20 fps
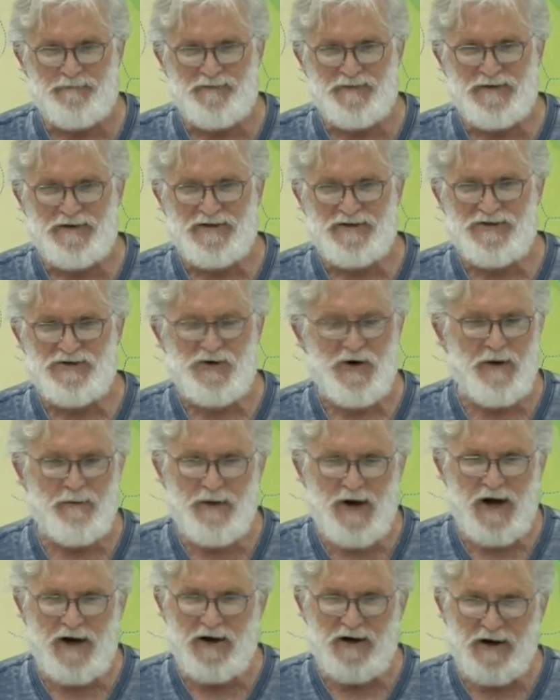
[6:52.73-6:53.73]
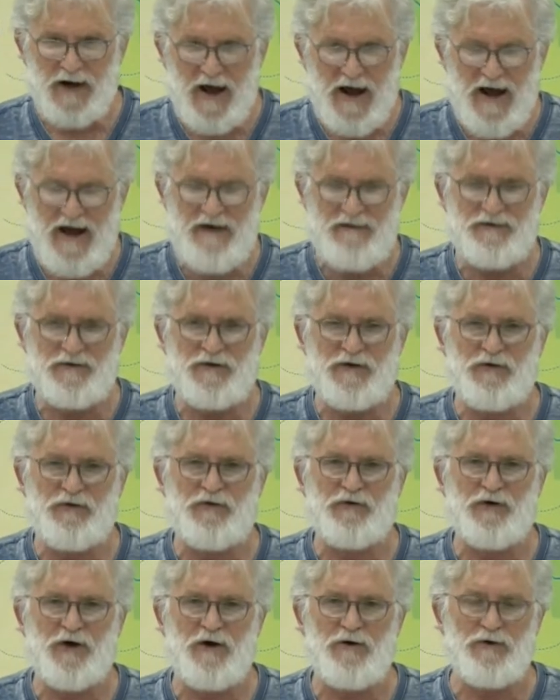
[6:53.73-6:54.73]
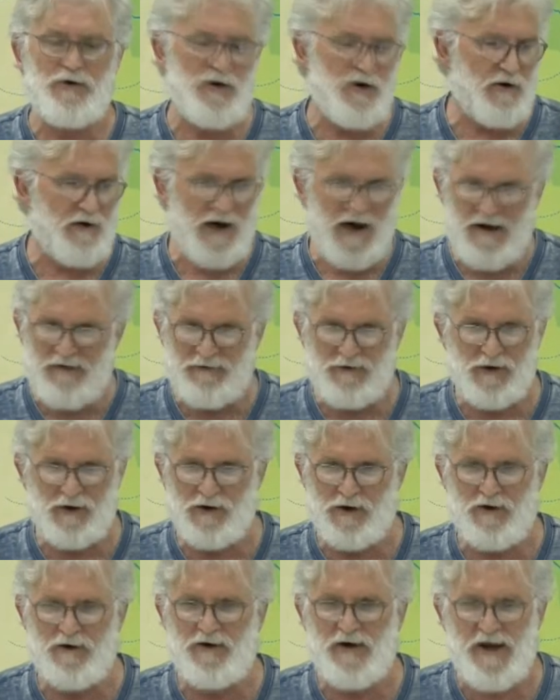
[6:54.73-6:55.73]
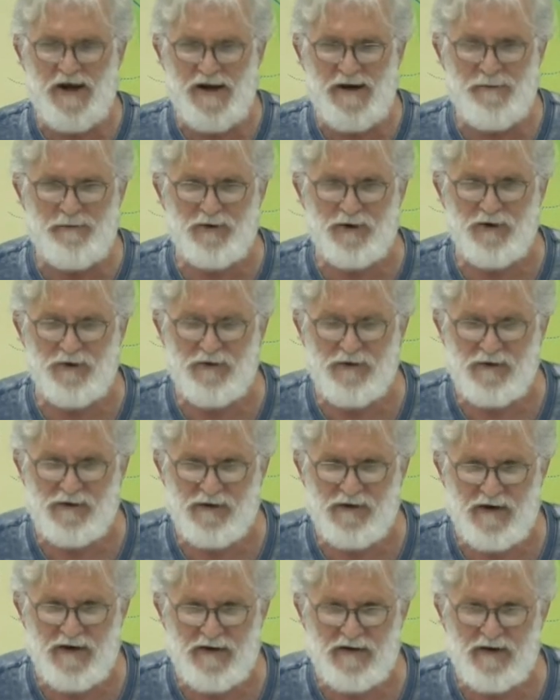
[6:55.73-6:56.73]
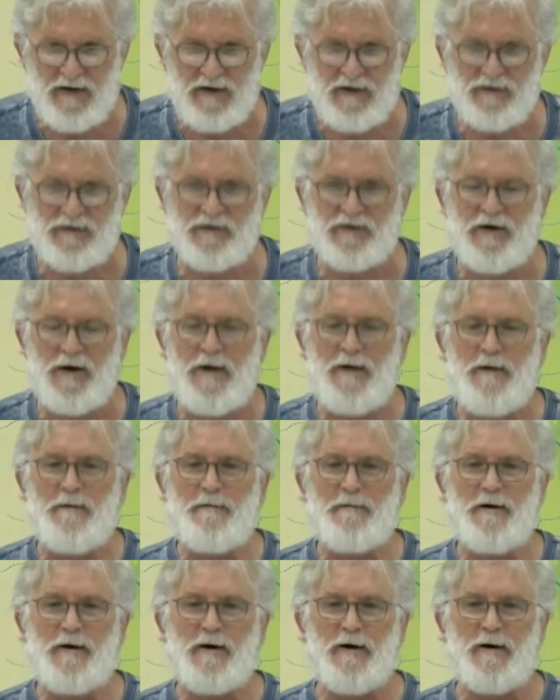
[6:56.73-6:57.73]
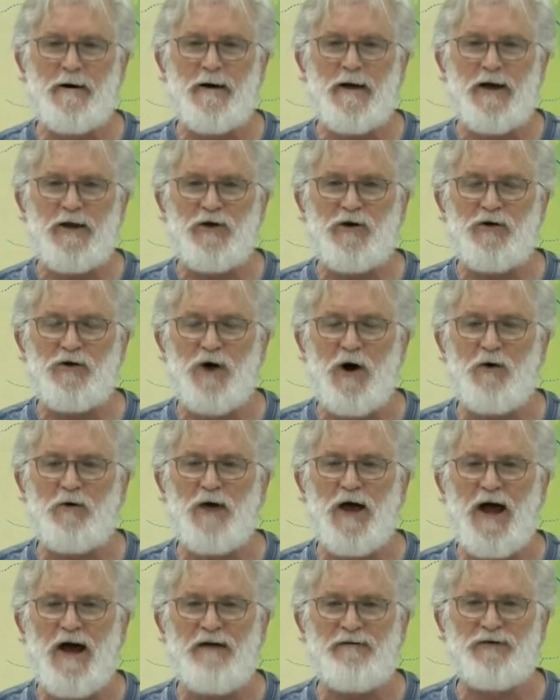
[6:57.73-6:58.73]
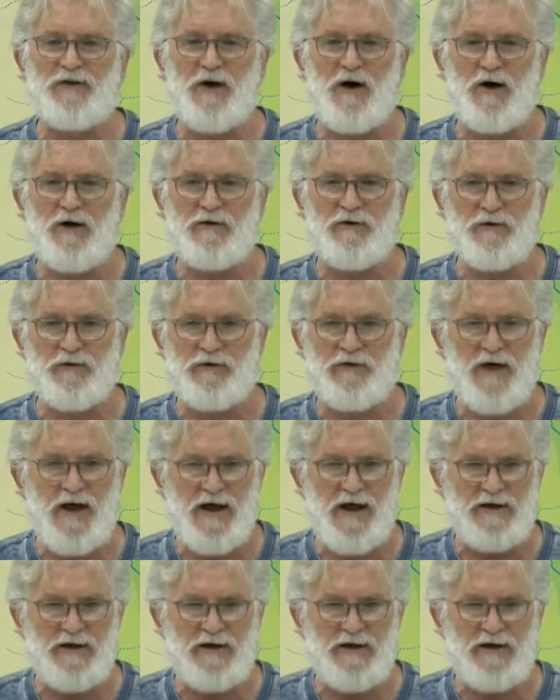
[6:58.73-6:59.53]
So I'm not going to have to show, you don't have to learn Hebrew to see this, and you don't have to understand